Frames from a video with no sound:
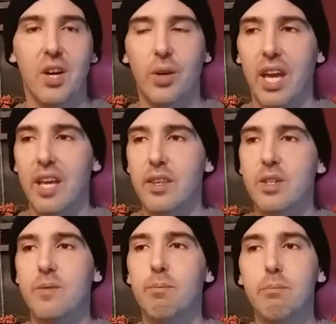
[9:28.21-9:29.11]
Okay,
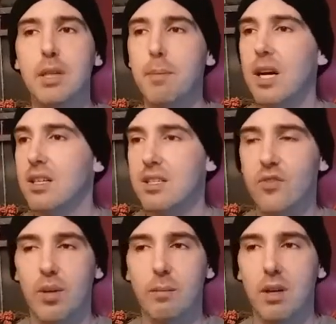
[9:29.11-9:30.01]
there's mukbangs
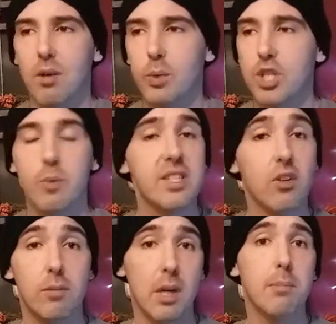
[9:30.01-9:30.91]
from when she was
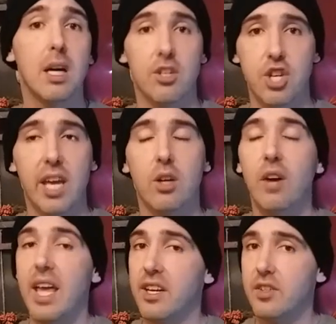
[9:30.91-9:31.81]
still a mukbang channel
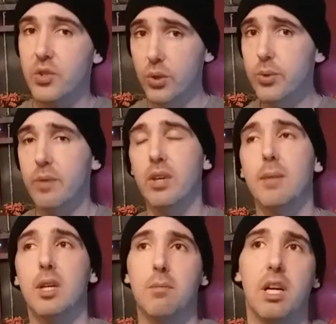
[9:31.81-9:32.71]
and exclusively a
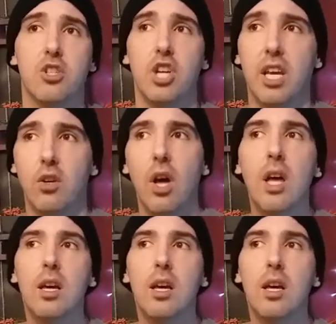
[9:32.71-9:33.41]
mukbang channel